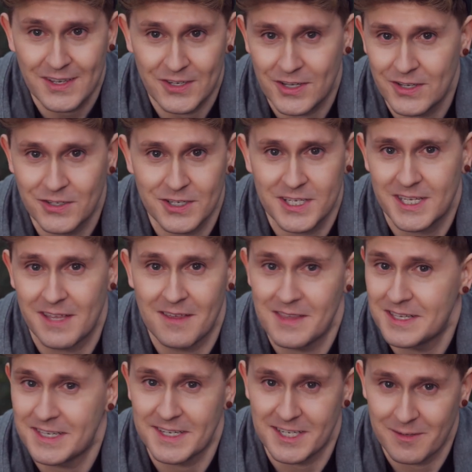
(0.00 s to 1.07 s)
You can just see that
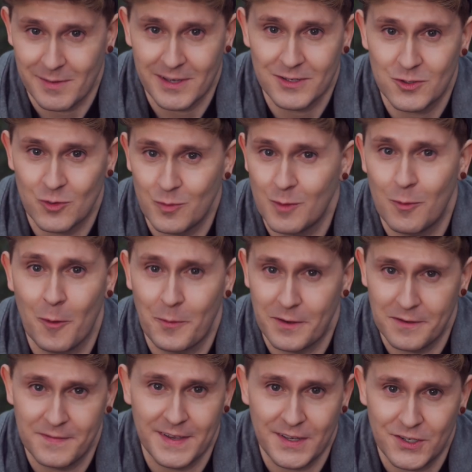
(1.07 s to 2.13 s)
this is going to be a super
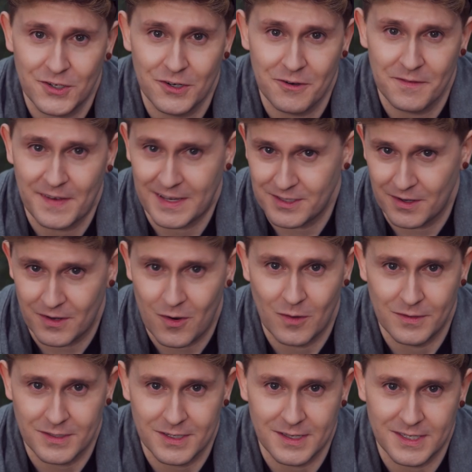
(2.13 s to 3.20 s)
popular feature of things like
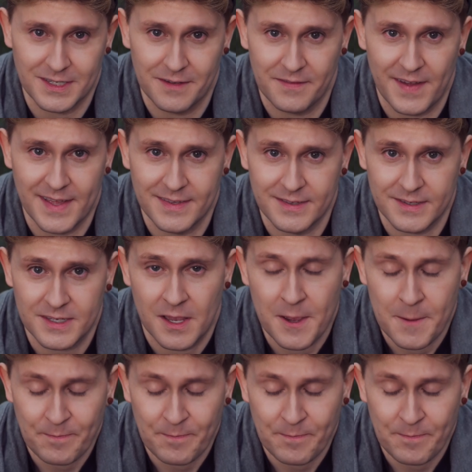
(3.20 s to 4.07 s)
concerts and events.